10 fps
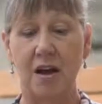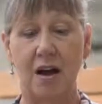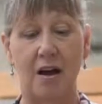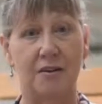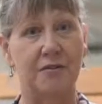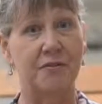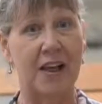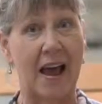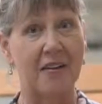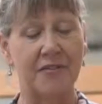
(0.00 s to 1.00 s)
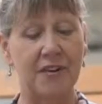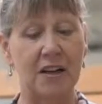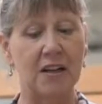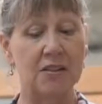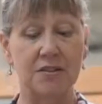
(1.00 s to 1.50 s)
out of flat
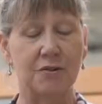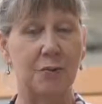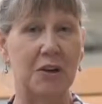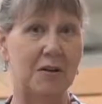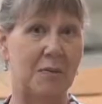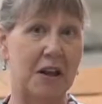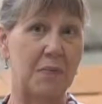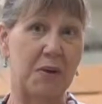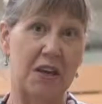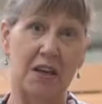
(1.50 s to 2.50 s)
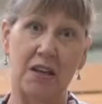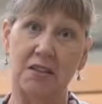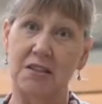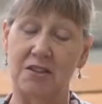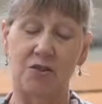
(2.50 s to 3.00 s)
felt, or we can make
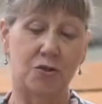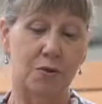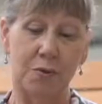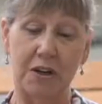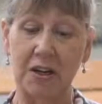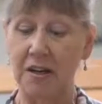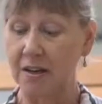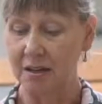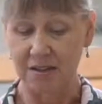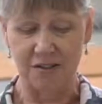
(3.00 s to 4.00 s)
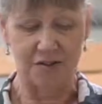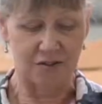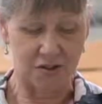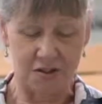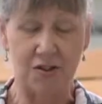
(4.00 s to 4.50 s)
beads and jewelry. So
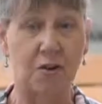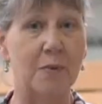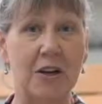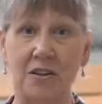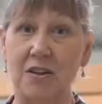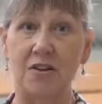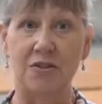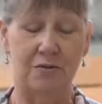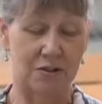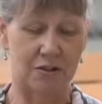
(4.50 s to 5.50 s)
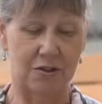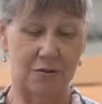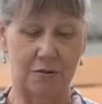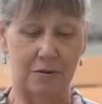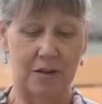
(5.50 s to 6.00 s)
there's just so many things you can
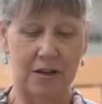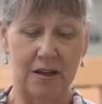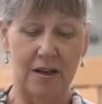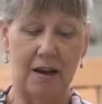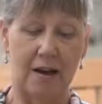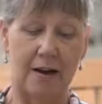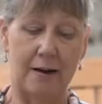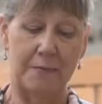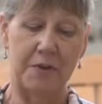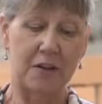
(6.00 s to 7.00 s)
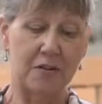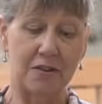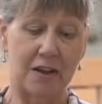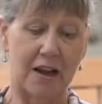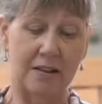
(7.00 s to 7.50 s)
do. The other
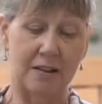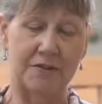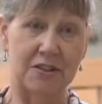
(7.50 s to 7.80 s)
thing I love to